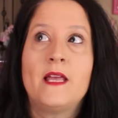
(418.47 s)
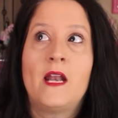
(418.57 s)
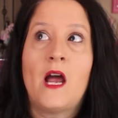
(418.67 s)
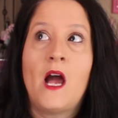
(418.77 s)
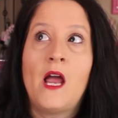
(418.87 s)

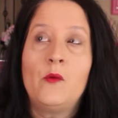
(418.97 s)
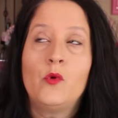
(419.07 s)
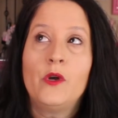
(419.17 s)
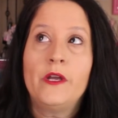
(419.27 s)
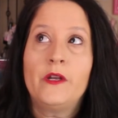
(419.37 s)
and I
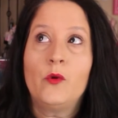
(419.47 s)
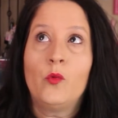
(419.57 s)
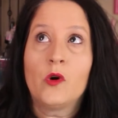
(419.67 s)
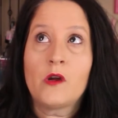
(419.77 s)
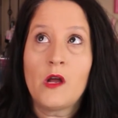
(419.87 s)
would
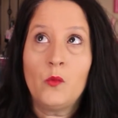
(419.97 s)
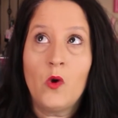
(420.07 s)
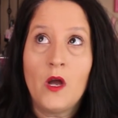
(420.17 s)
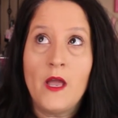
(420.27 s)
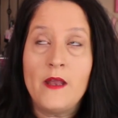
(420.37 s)
work on
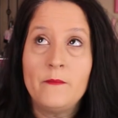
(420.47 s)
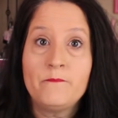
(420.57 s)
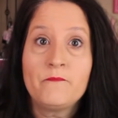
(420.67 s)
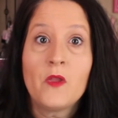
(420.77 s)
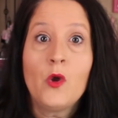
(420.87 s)
one,
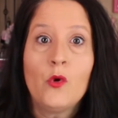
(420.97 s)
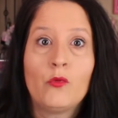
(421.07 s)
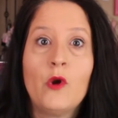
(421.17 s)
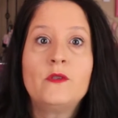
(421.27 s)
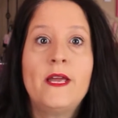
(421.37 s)

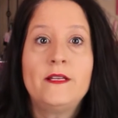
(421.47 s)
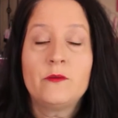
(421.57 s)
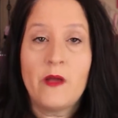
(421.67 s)
rotate to